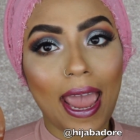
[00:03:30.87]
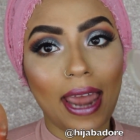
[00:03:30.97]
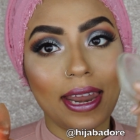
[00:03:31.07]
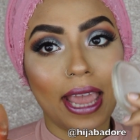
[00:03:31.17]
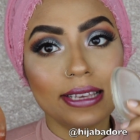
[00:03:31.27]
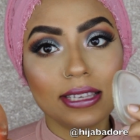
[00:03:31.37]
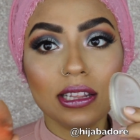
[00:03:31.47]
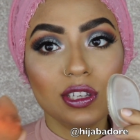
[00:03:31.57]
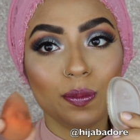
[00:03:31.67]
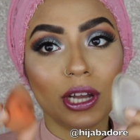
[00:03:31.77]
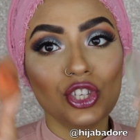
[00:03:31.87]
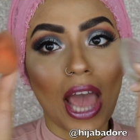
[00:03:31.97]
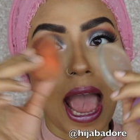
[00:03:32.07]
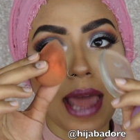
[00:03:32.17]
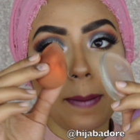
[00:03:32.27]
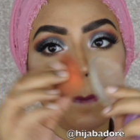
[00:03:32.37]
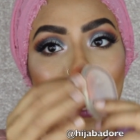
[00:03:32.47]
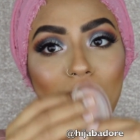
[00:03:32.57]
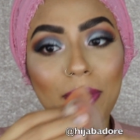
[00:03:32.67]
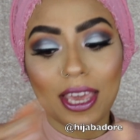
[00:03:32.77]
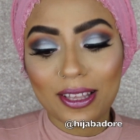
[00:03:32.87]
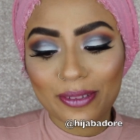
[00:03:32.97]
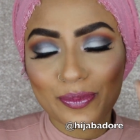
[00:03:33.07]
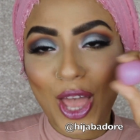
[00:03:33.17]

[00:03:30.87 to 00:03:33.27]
and a silly sponge had a baby,